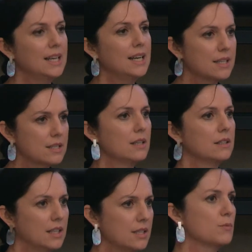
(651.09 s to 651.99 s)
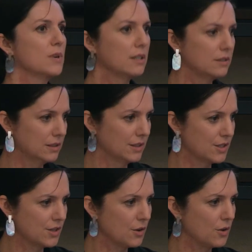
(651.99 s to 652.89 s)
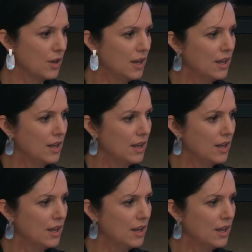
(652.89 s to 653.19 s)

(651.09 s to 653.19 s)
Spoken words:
it's real. So